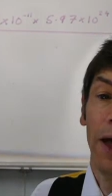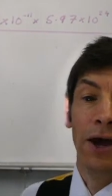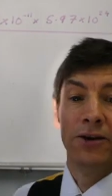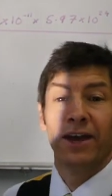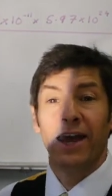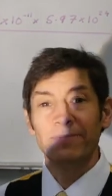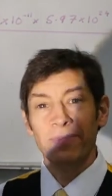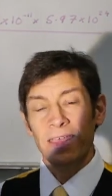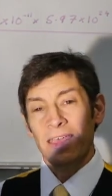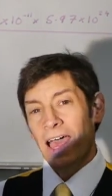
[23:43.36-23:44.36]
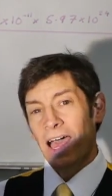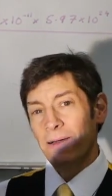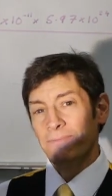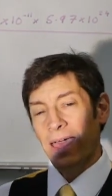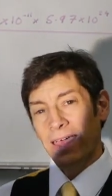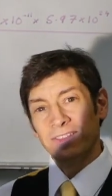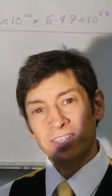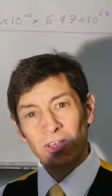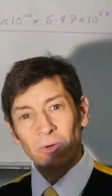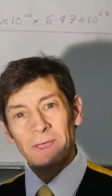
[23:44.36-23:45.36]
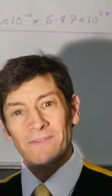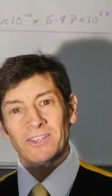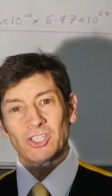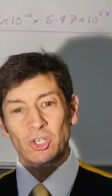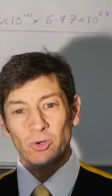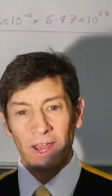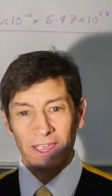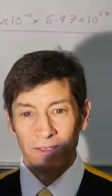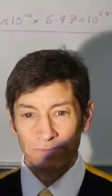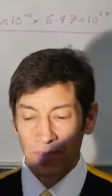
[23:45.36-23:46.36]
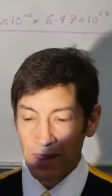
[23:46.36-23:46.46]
okay? And there's a little bit of a trick.